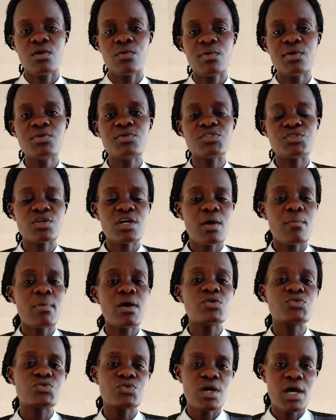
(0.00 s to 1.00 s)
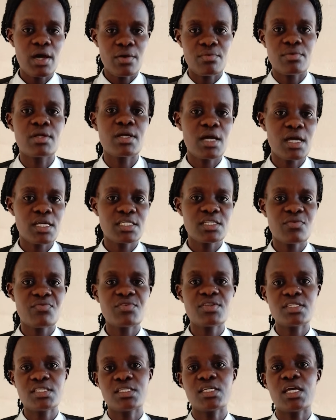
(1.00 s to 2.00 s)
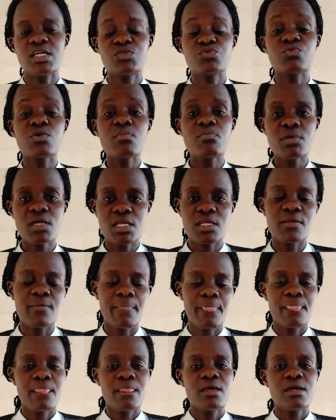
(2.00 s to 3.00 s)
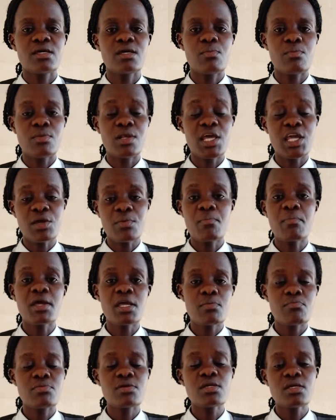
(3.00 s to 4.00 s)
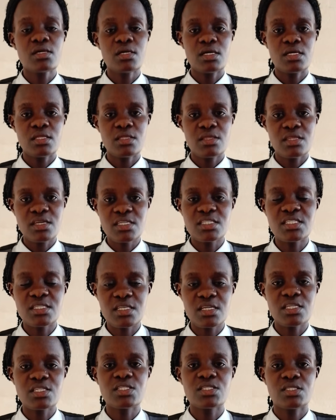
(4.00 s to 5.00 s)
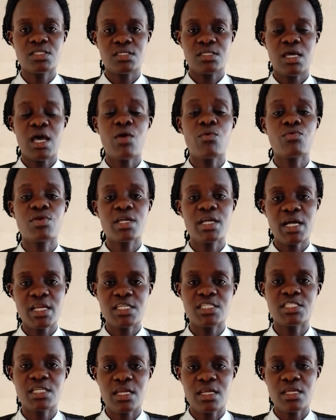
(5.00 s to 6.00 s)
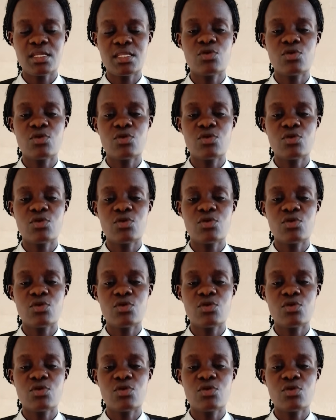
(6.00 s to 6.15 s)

When we talk about agriculture fixtures, we mean like maybe these things, agriculture,